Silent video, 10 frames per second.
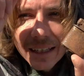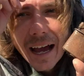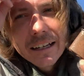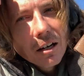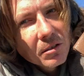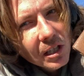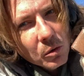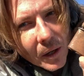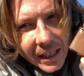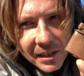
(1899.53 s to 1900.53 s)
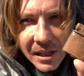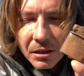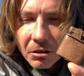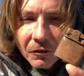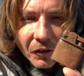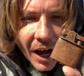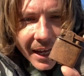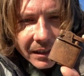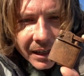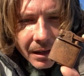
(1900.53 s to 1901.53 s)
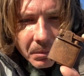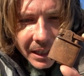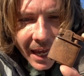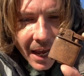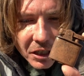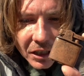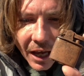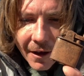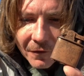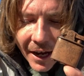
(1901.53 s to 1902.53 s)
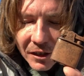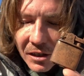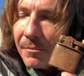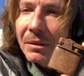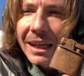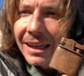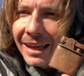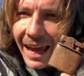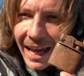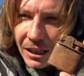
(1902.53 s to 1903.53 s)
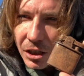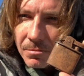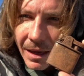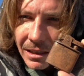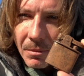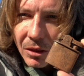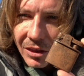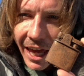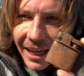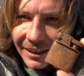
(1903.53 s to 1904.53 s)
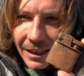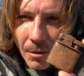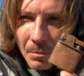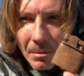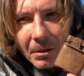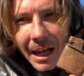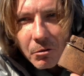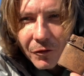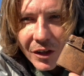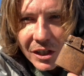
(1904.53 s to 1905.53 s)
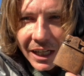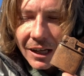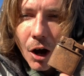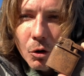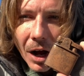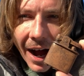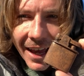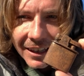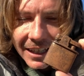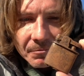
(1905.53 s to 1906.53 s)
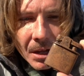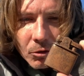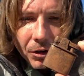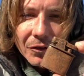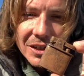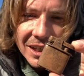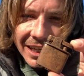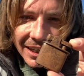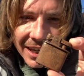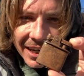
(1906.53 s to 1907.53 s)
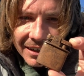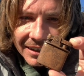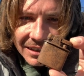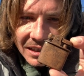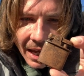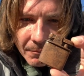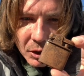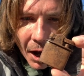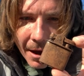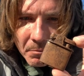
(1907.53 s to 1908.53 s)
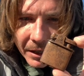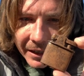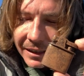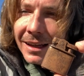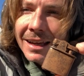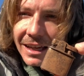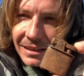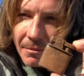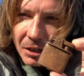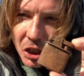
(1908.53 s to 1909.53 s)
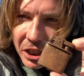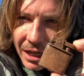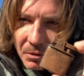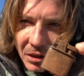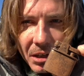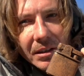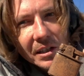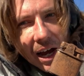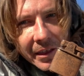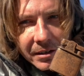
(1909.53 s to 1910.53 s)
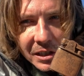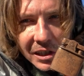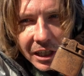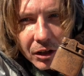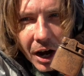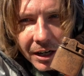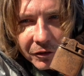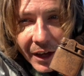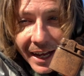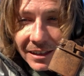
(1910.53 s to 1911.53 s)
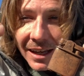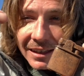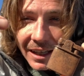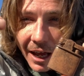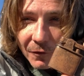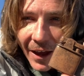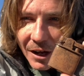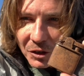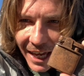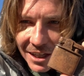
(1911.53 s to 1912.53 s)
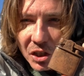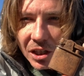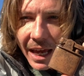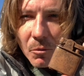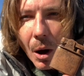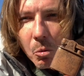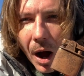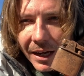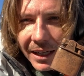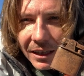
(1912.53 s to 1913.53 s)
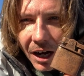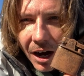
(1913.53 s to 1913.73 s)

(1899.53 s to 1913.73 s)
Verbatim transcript: Now I know it's a 20th century find, but occasionally I find something and it just makes me think that the people that were visiting Oak Island were visiting here at the same time period, because I'm gonna share with you this other steel artifact that I found yesterday while walking in the